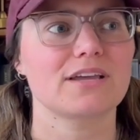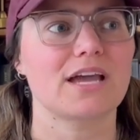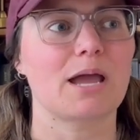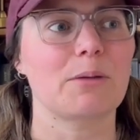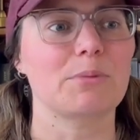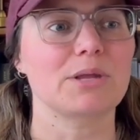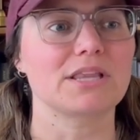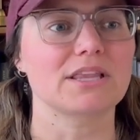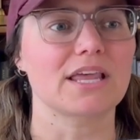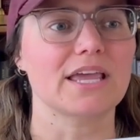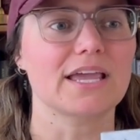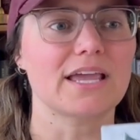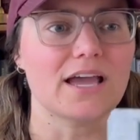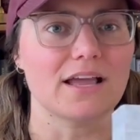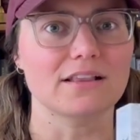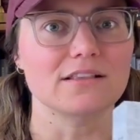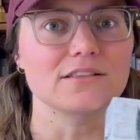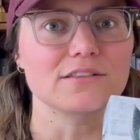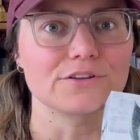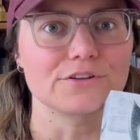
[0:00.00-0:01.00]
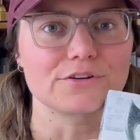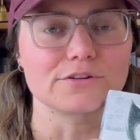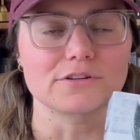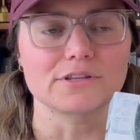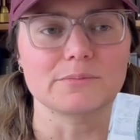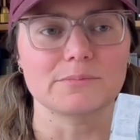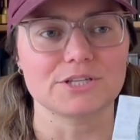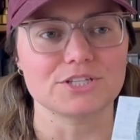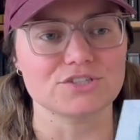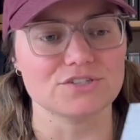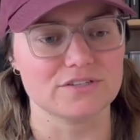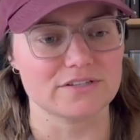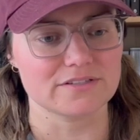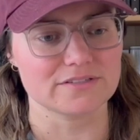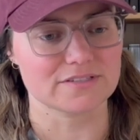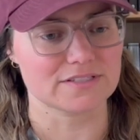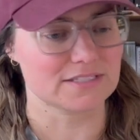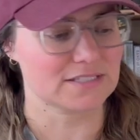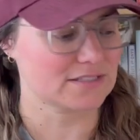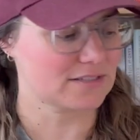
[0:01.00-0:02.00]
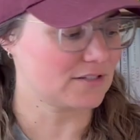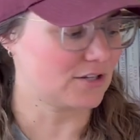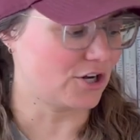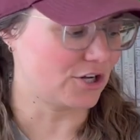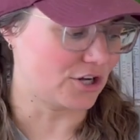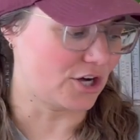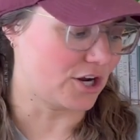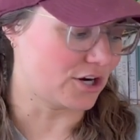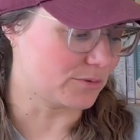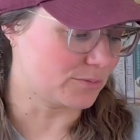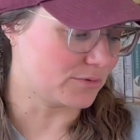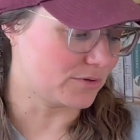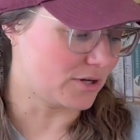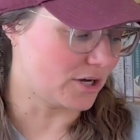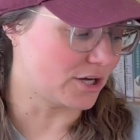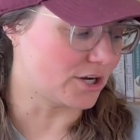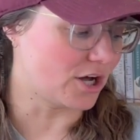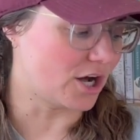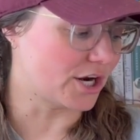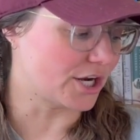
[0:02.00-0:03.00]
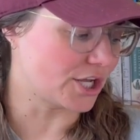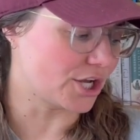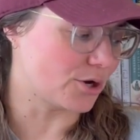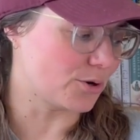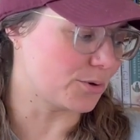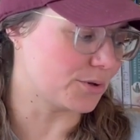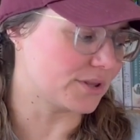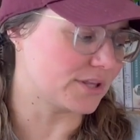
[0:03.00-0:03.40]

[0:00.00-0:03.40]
I mean, like, I literally binge these on audio.